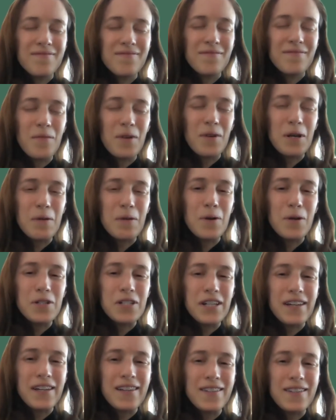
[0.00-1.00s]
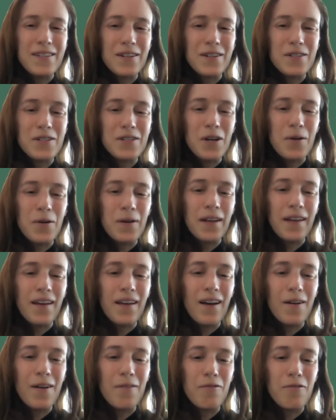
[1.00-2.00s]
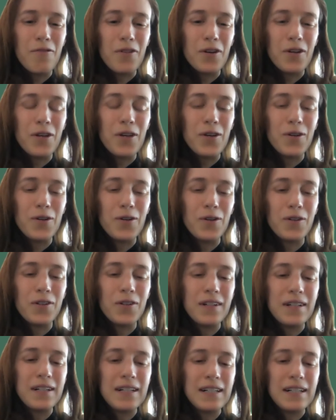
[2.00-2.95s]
What emotions are showing up for you?